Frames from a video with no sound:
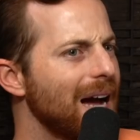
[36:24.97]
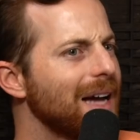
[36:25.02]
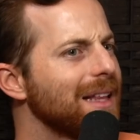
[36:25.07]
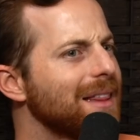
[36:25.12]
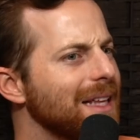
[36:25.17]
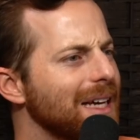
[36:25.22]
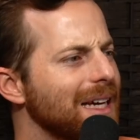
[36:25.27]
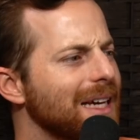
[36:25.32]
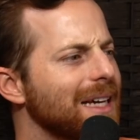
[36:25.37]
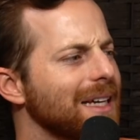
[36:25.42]
I
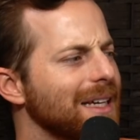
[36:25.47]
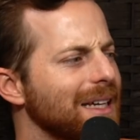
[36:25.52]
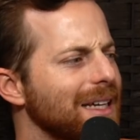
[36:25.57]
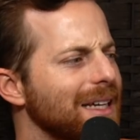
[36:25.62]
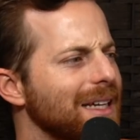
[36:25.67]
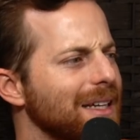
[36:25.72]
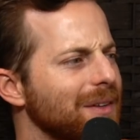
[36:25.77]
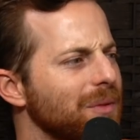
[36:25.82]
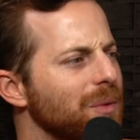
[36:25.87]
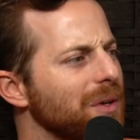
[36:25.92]
think
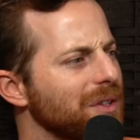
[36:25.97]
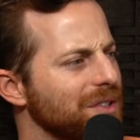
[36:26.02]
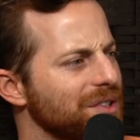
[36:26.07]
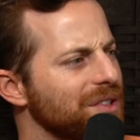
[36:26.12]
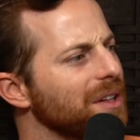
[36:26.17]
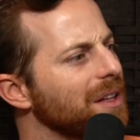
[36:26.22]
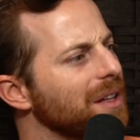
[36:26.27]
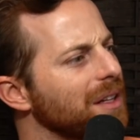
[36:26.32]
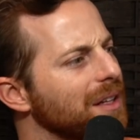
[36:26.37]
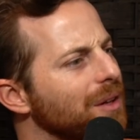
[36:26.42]
we're
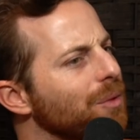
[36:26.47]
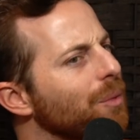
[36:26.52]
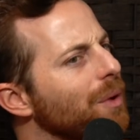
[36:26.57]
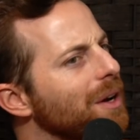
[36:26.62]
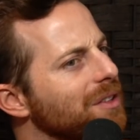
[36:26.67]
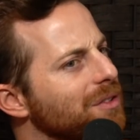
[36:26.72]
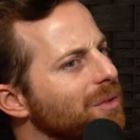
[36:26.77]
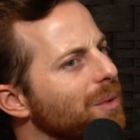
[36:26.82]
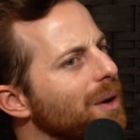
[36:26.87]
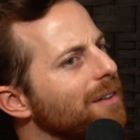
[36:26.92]
still a little
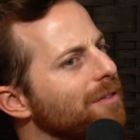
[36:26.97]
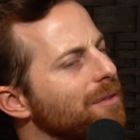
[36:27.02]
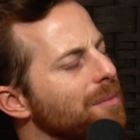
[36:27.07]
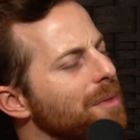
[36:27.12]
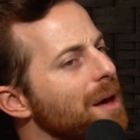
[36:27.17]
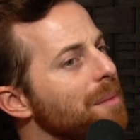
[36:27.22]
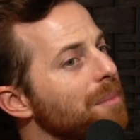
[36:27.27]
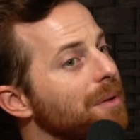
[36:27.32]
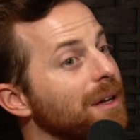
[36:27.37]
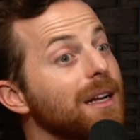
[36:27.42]
ways away from
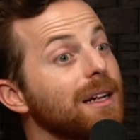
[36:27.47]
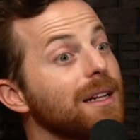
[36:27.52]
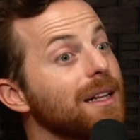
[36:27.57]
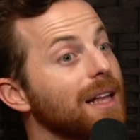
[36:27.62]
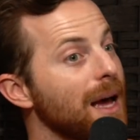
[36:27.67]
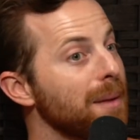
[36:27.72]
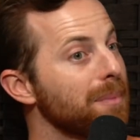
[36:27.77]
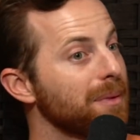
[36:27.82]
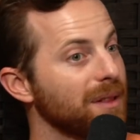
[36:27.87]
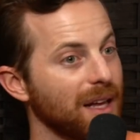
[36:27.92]
that, but it'll
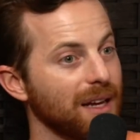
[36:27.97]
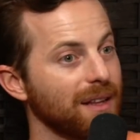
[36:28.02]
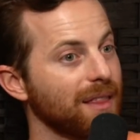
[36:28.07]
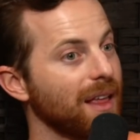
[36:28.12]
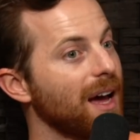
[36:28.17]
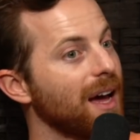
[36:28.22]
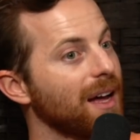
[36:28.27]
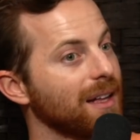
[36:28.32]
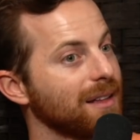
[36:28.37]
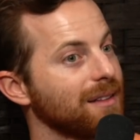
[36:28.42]
happen like
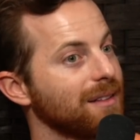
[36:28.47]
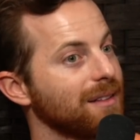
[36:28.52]
that.